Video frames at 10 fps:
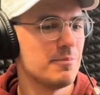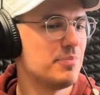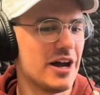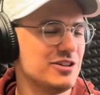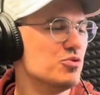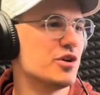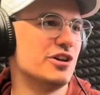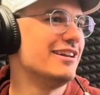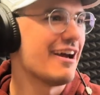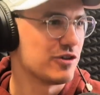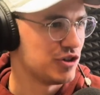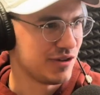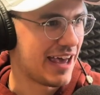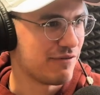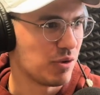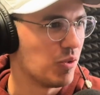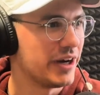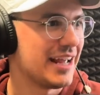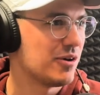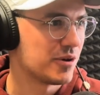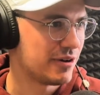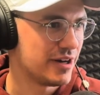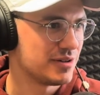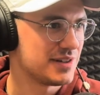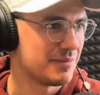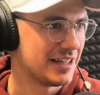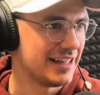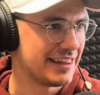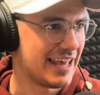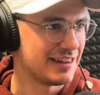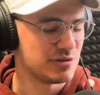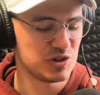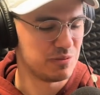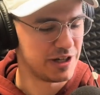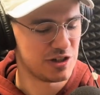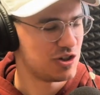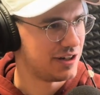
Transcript: but you could never do that for one day ordering or something like that. There's too much